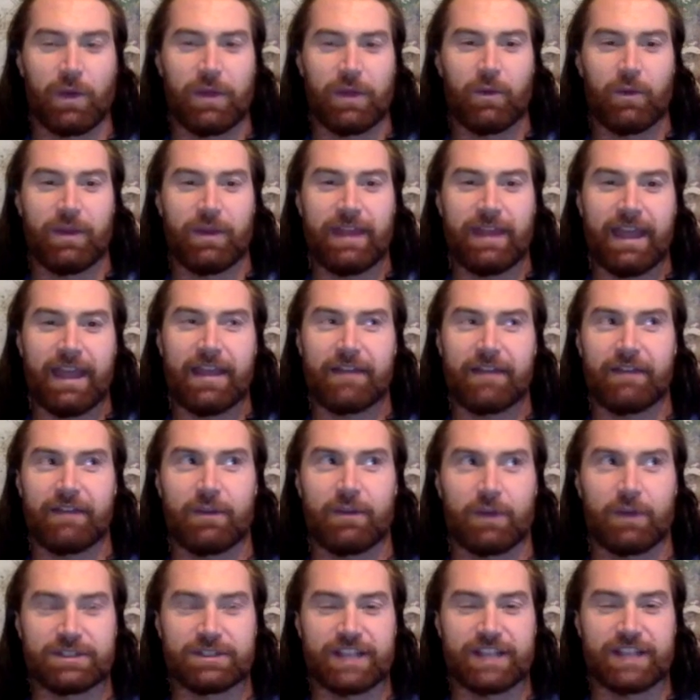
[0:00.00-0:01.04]
With the ARV,
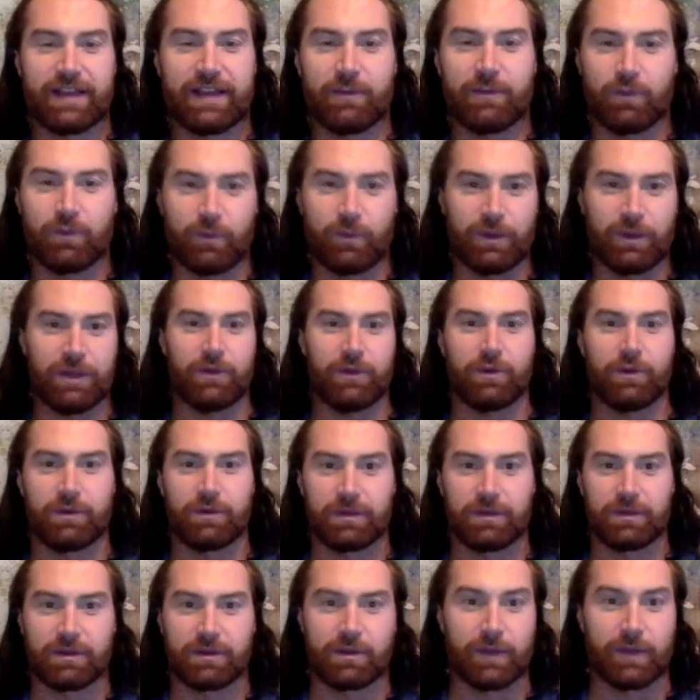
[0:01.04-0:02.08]
were you
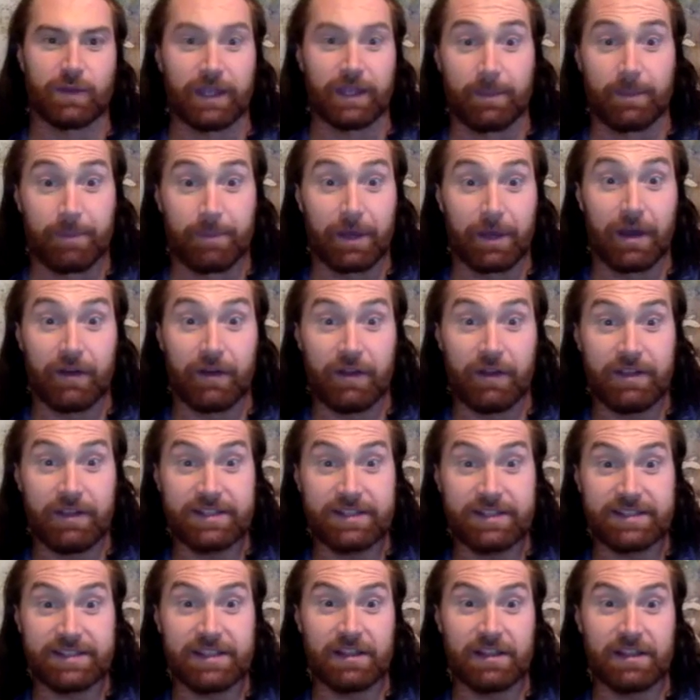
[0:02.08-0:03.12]
doing a BRRRR on
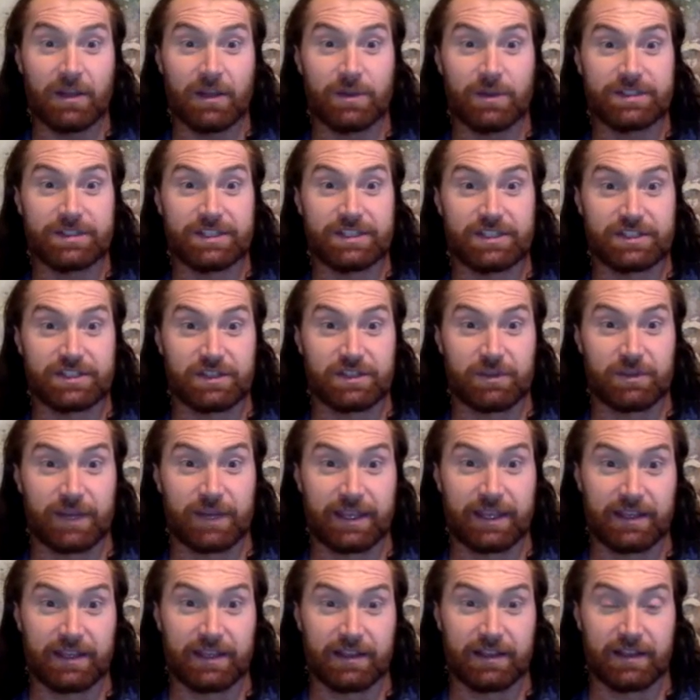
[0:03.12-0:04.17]
this deal or was it just a
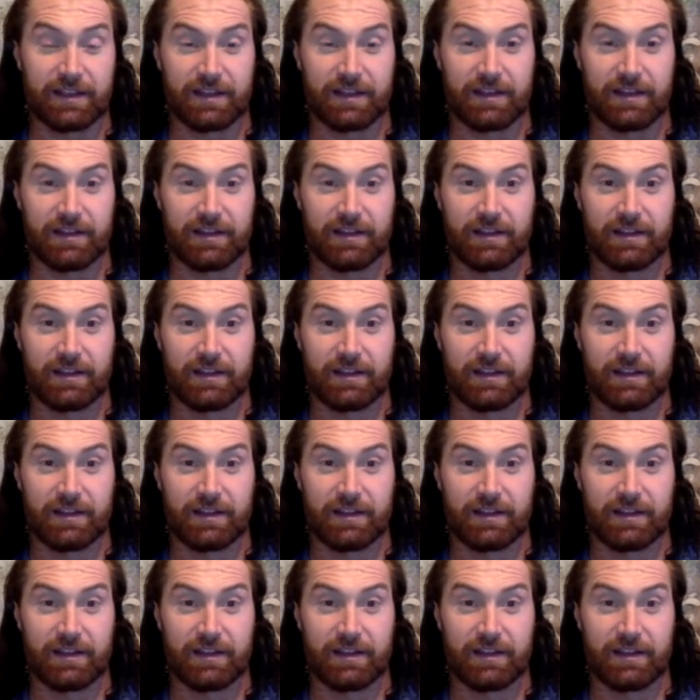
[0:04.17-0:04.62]
regular?